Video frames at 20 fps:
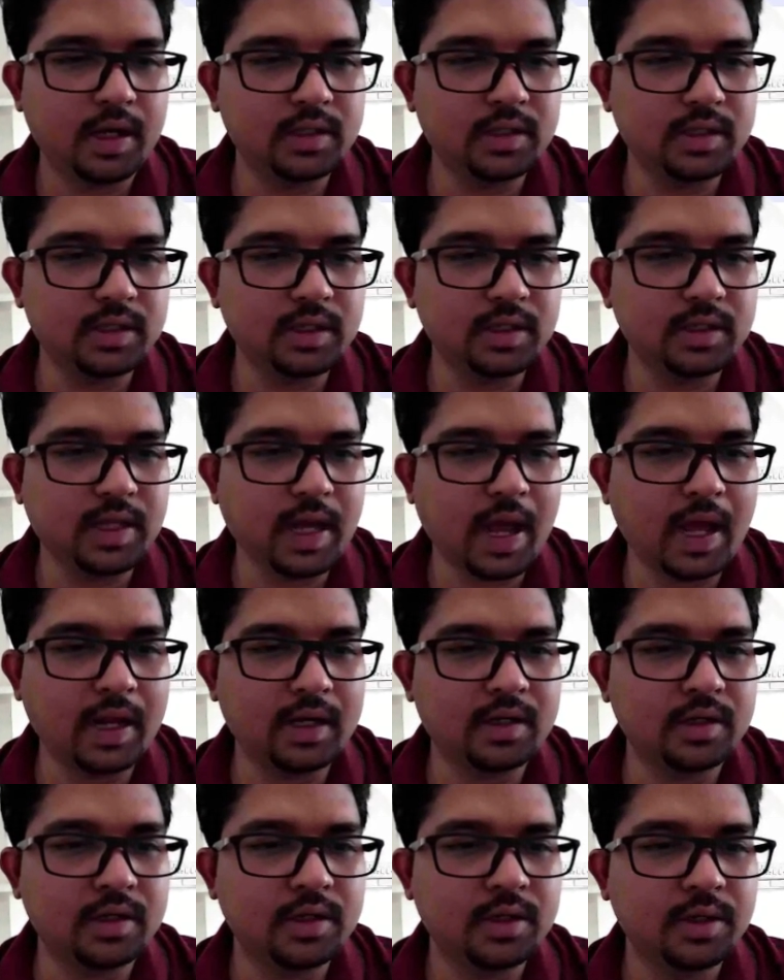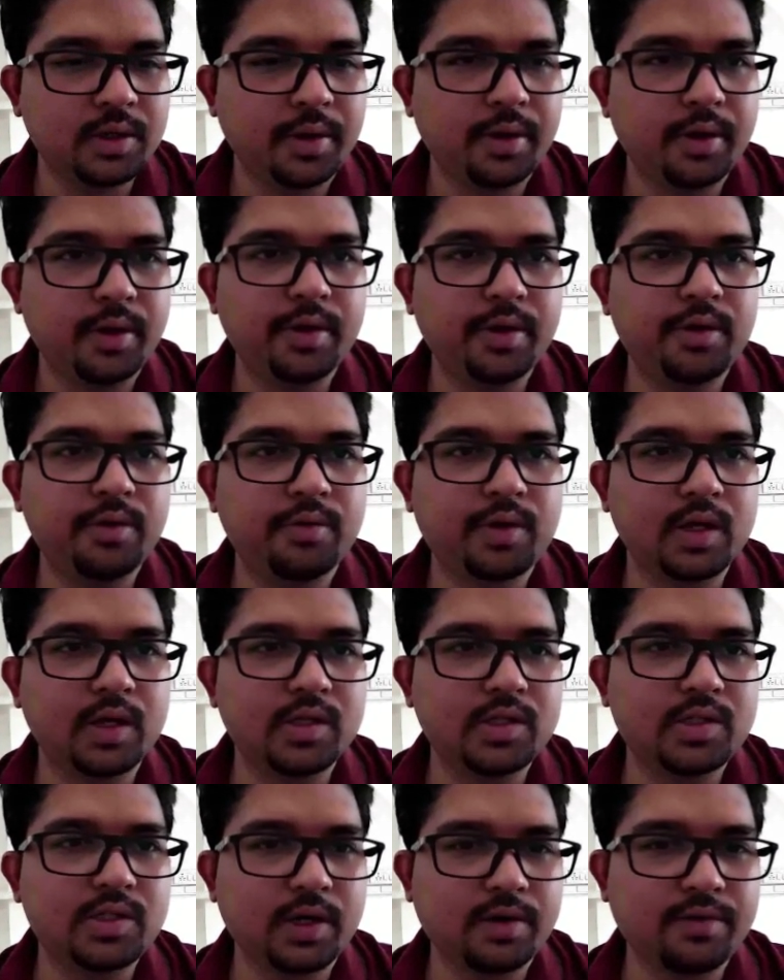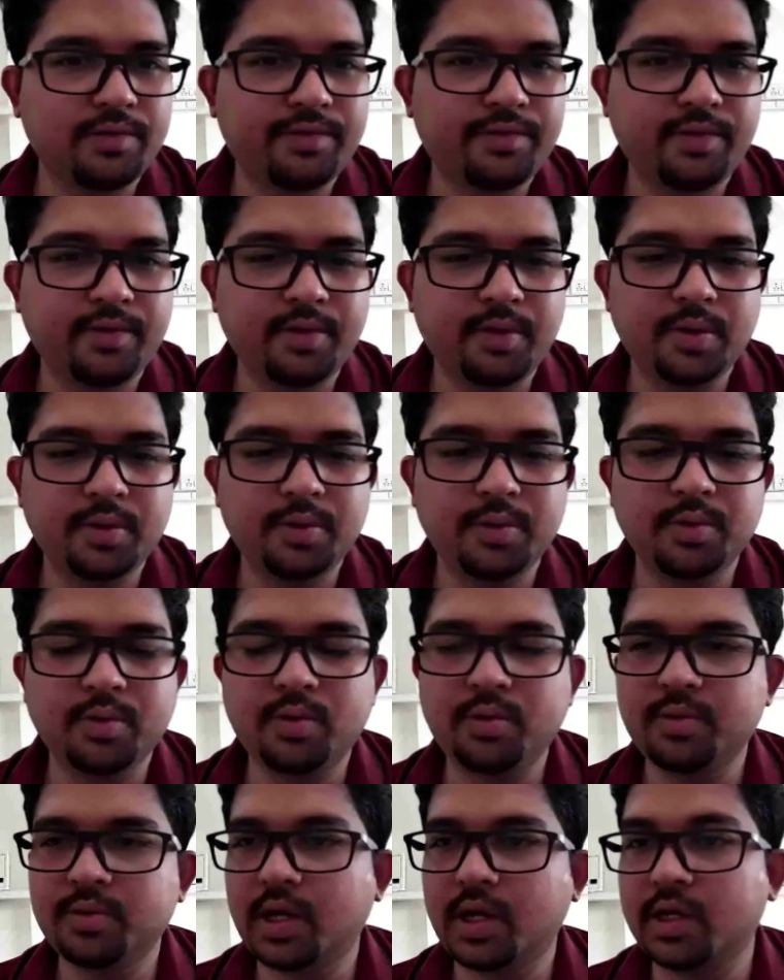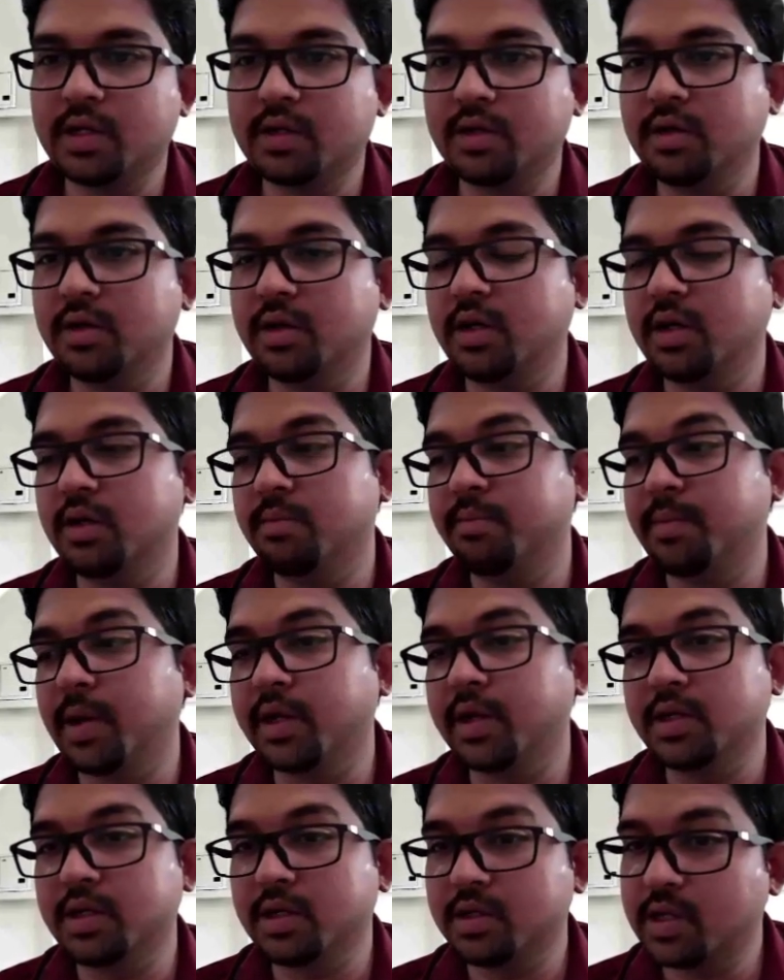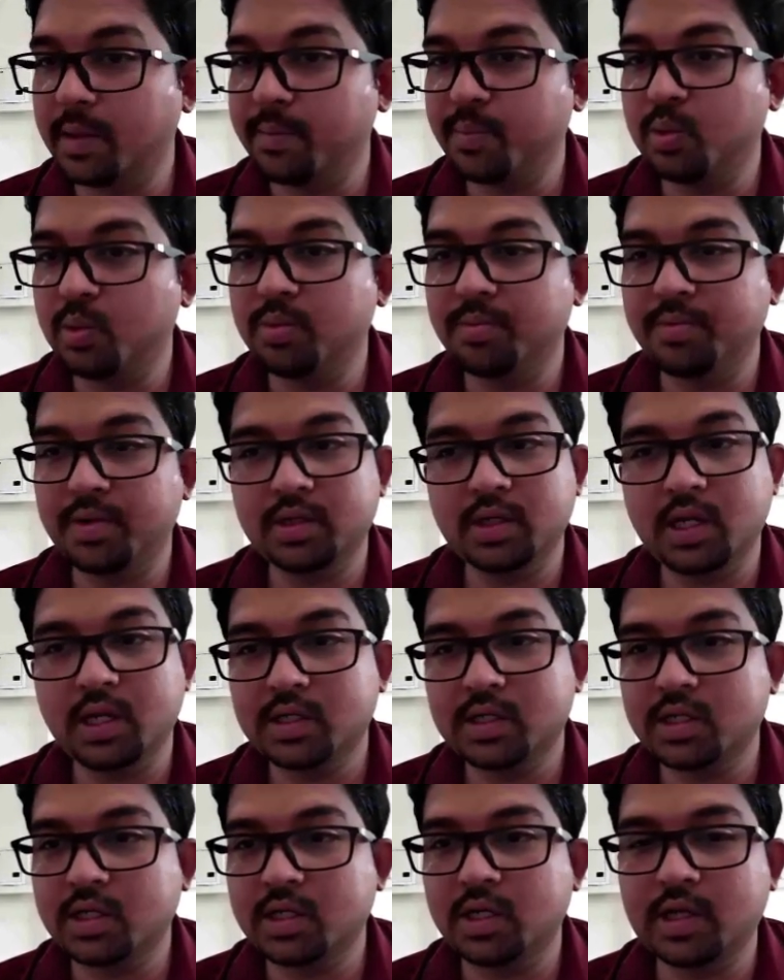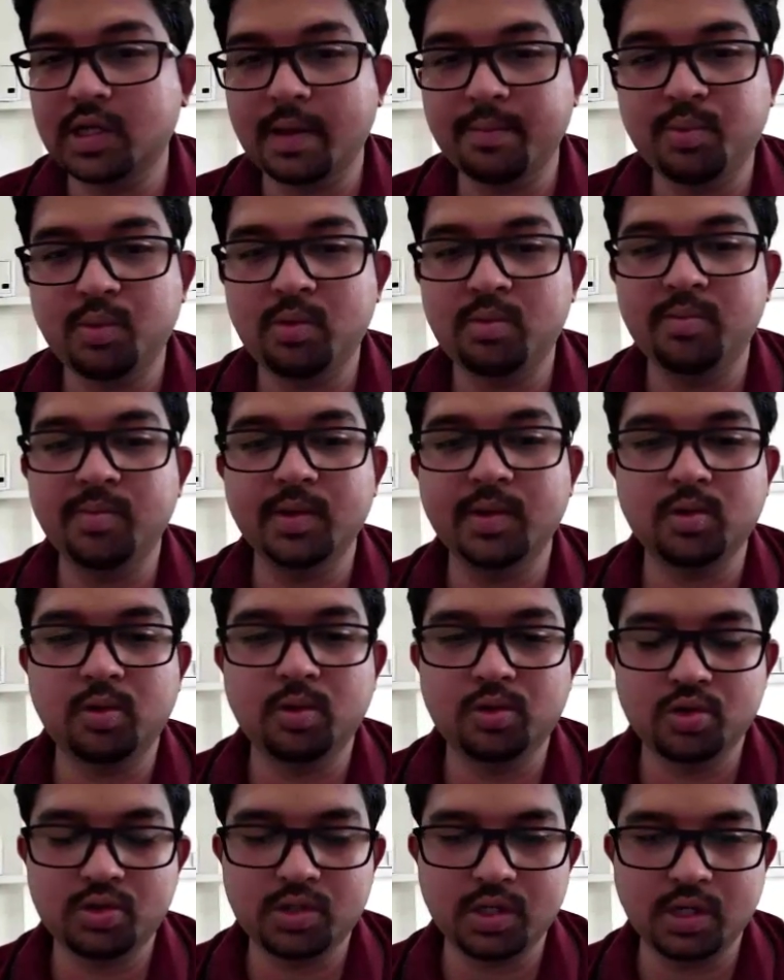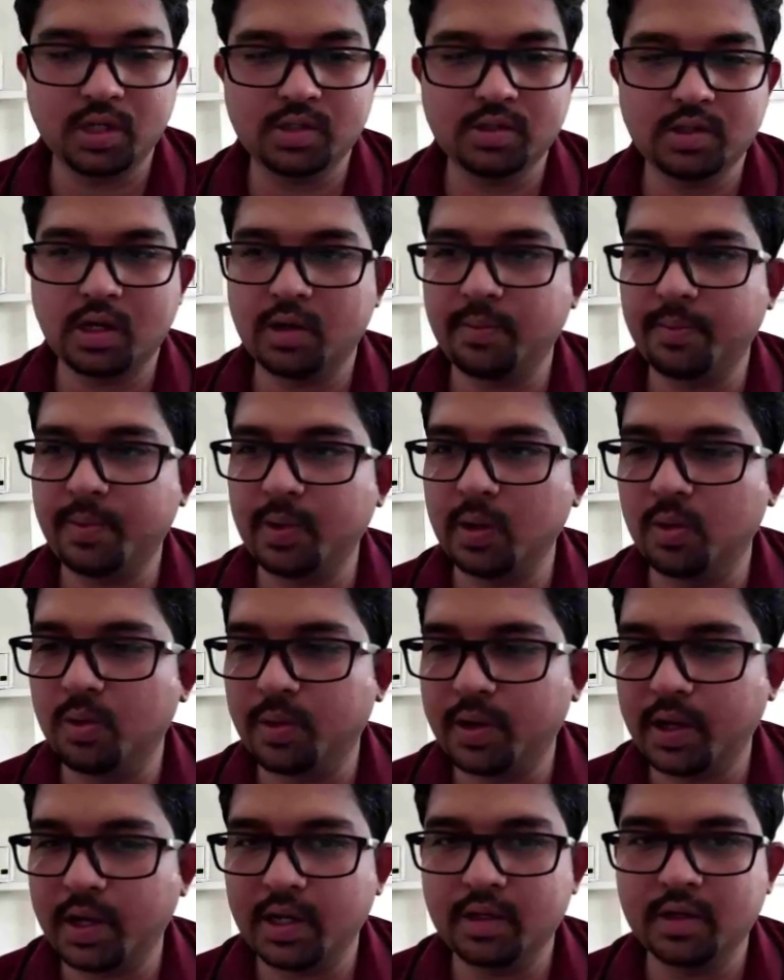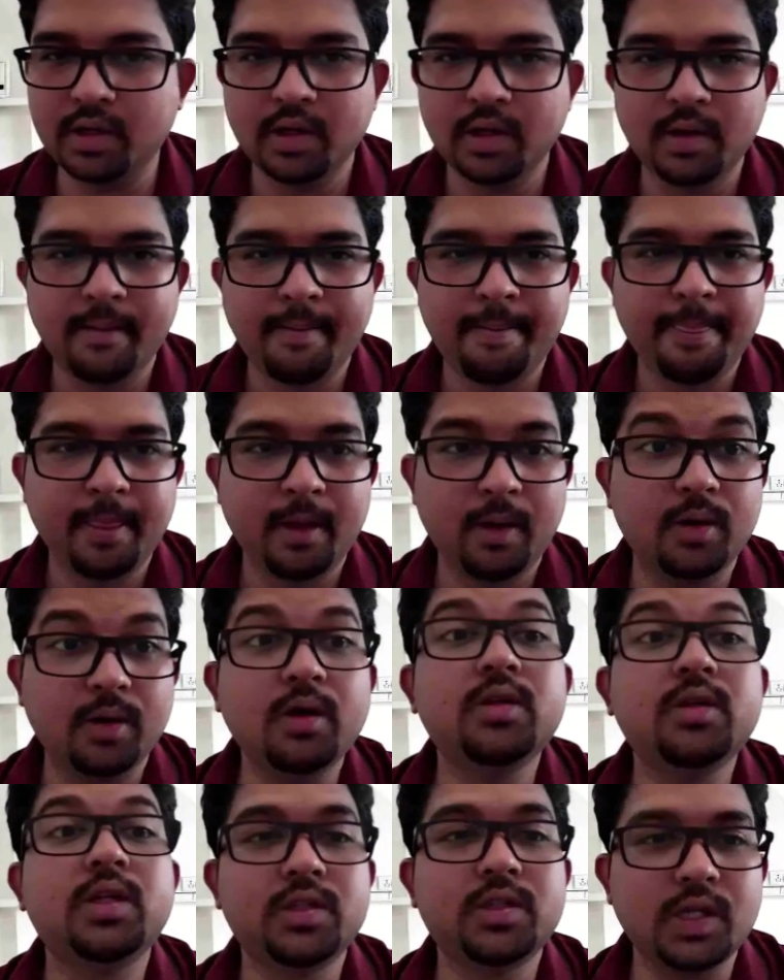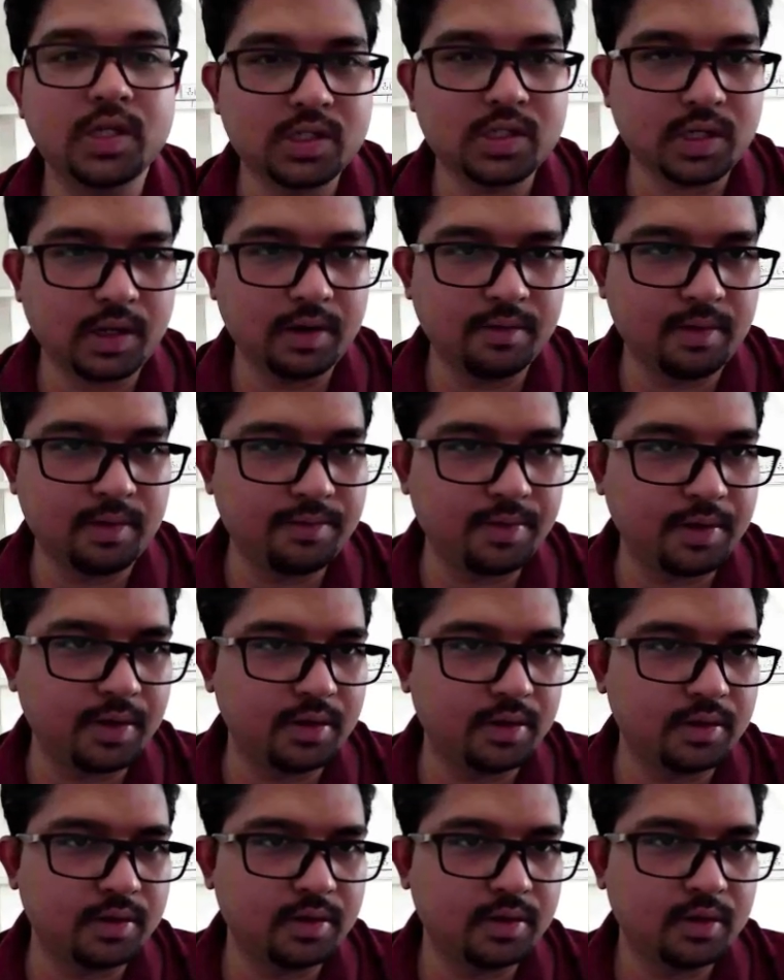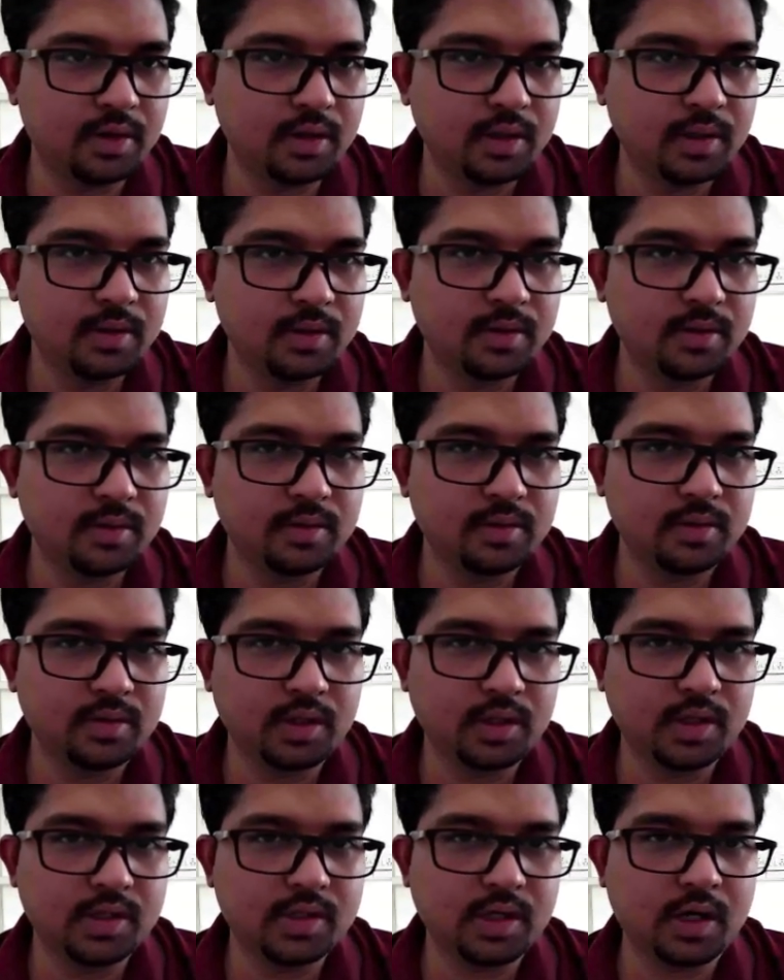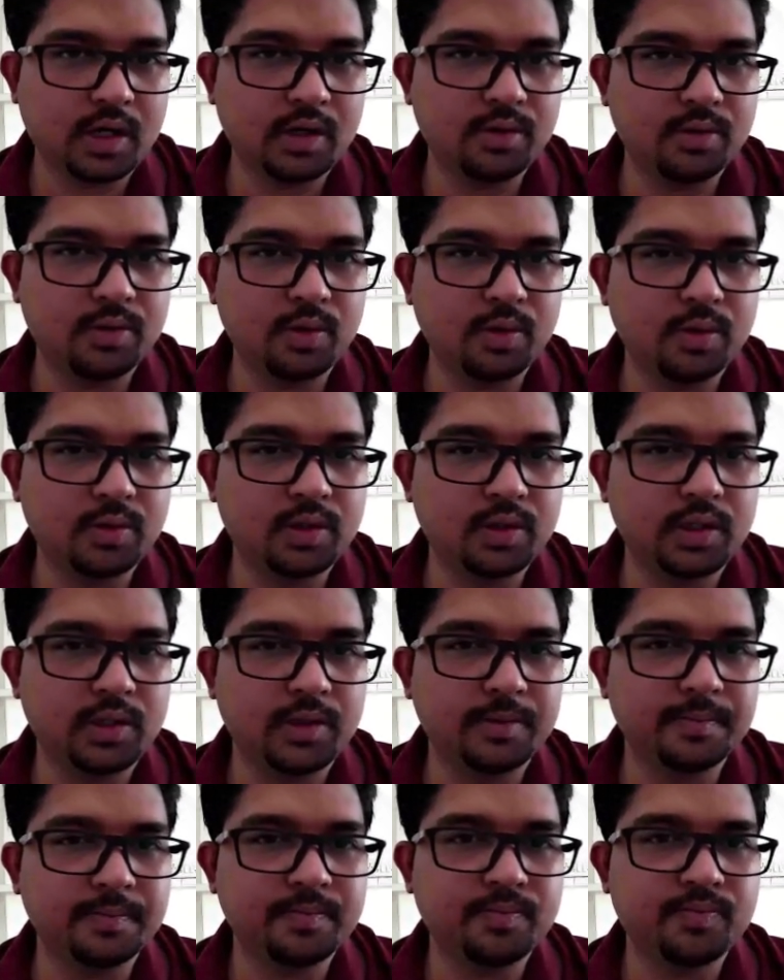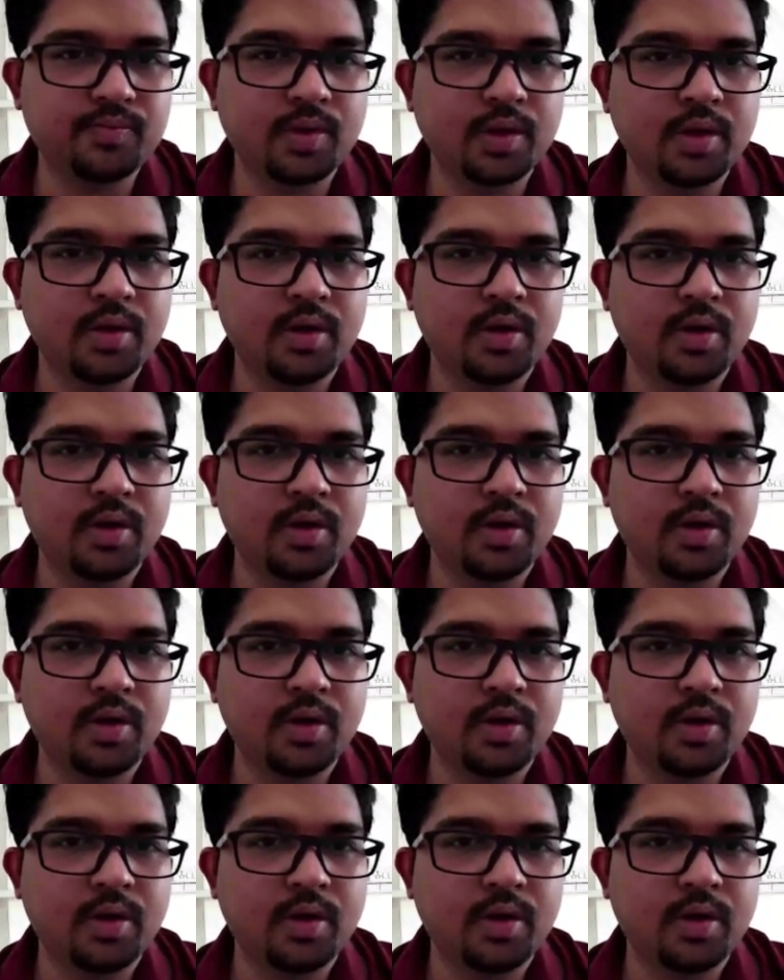And other than that, you can check for, you know, that magnetic dipole moment, electrical dipole moment, all those things are below, right? Just above here, these are, you know, the